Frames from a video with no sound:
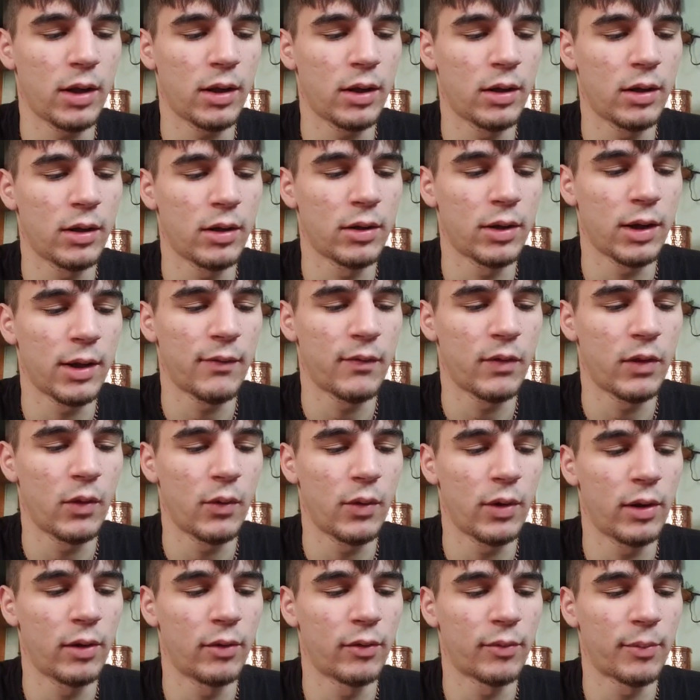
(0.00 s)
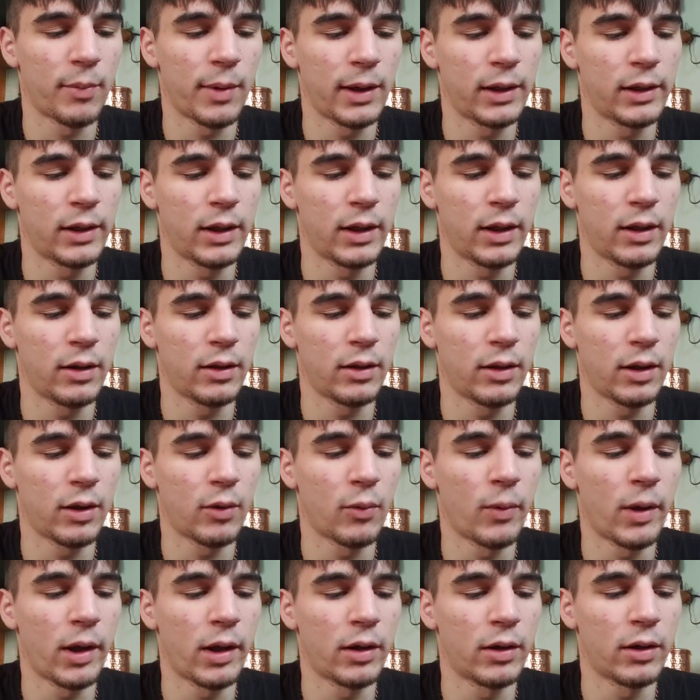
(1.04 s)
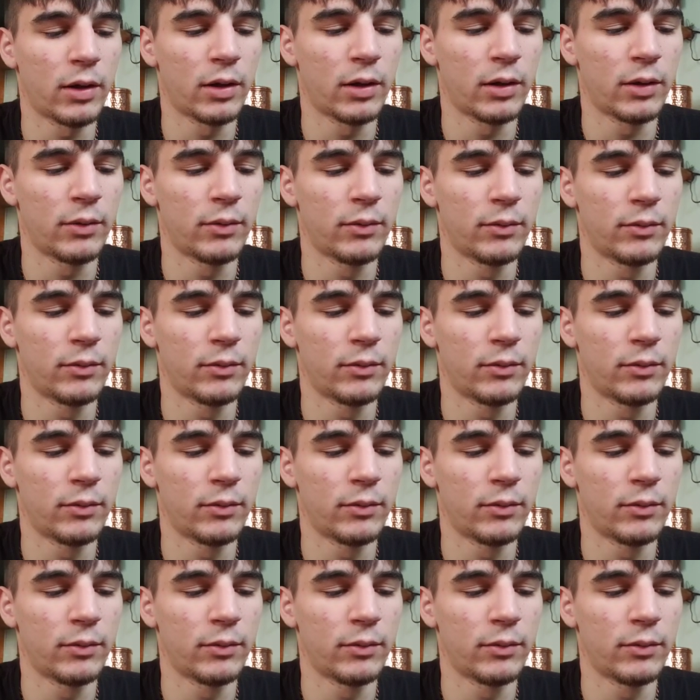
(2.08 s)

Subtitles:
here, even though he goes Mega Knight, like, why not?